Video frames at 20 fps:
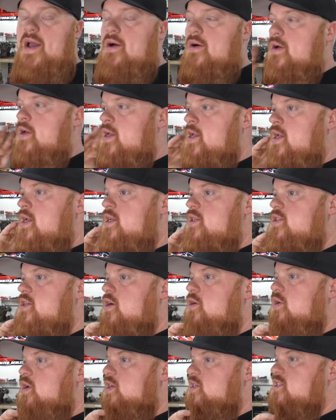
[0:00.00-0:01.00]
out.
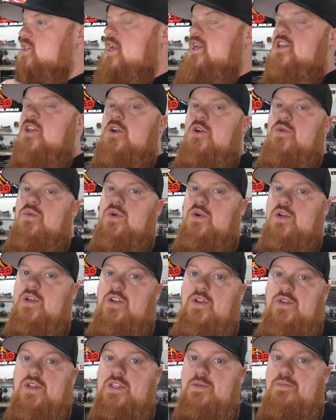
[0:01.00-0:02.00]
So stay tuned. We're going
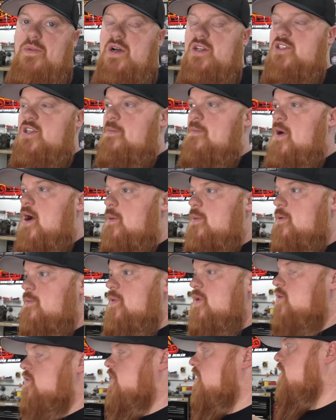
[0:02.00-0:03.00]
to do this budget bobber
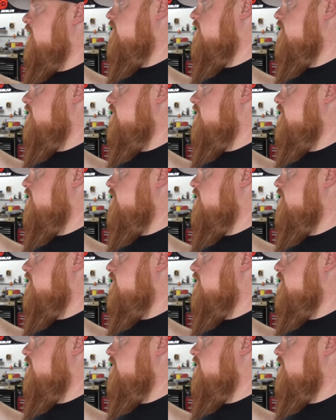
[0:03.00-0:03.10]
build. I